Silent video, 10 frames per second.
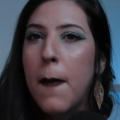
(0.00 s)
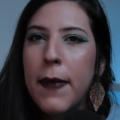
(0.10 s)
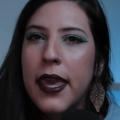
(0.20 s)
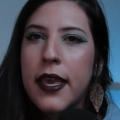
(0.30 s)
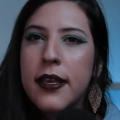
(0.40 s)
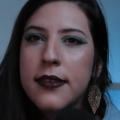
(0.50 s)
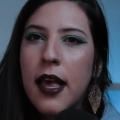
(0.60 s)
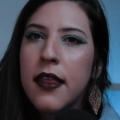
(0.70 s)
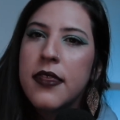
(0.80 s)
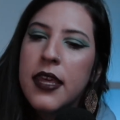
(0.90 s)
making
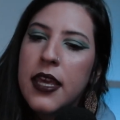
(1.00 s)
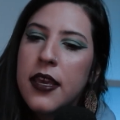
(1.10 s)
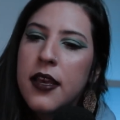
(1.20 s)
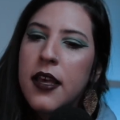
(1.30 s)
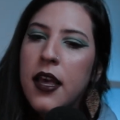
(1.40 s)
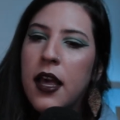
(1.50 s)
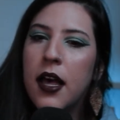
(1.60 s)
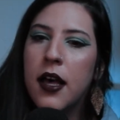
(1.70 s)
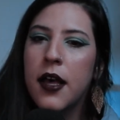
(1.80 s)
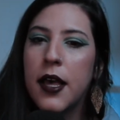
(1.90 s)
something
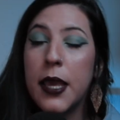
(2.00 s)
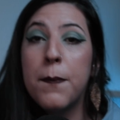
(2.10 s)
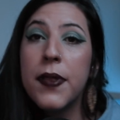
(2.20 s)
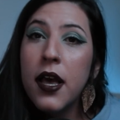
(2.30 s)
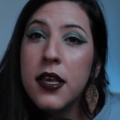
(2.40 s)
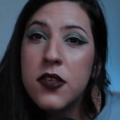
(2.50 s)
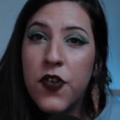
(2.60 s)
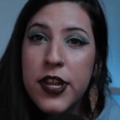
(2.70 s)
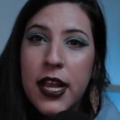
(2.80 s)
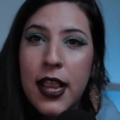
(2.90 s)
in plus
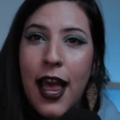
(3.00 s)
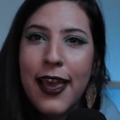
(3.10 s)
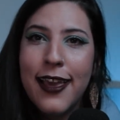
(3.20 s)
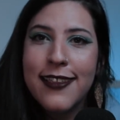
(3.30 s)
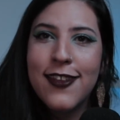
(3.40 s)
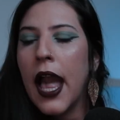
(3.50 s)
for the client.